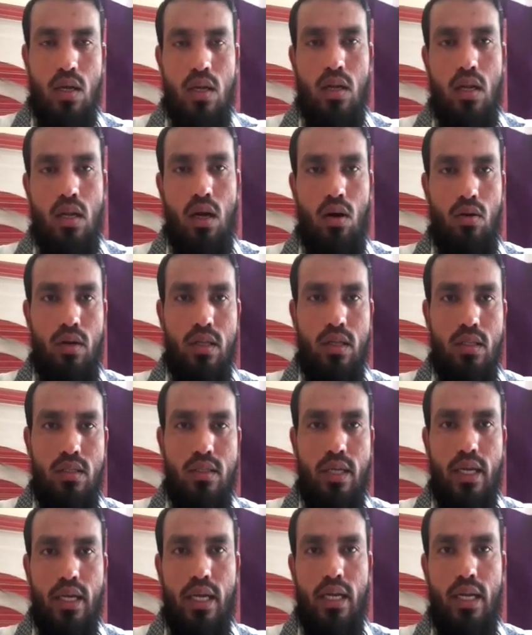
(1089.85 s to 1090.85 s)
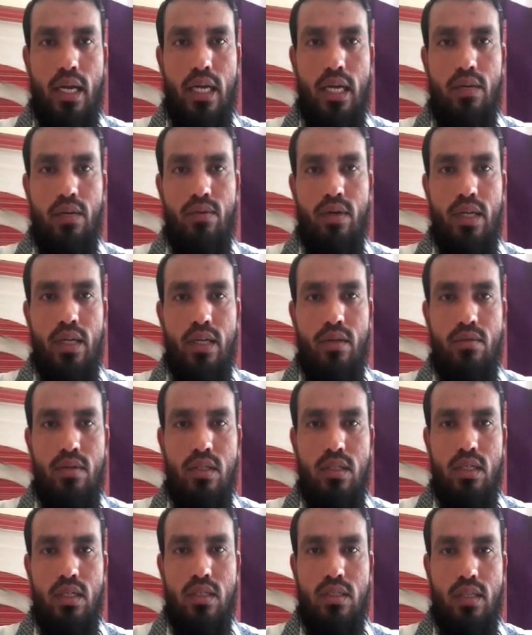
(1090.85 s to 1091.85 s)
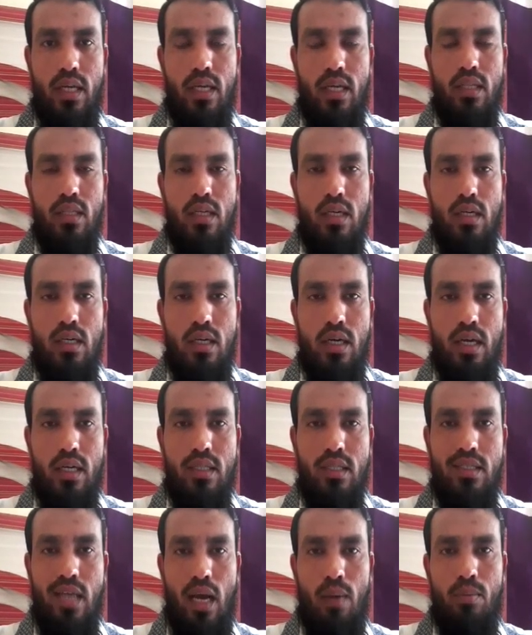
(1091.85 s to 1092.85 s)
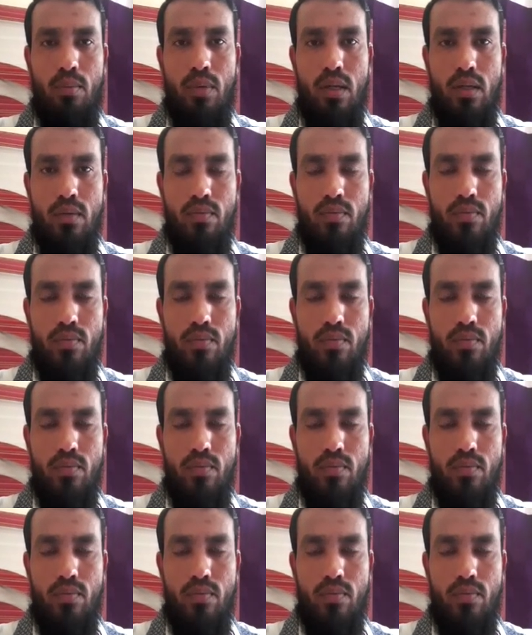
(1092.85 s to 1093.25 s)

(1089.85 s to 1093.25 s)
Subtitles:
Now in the second activity we will just take the example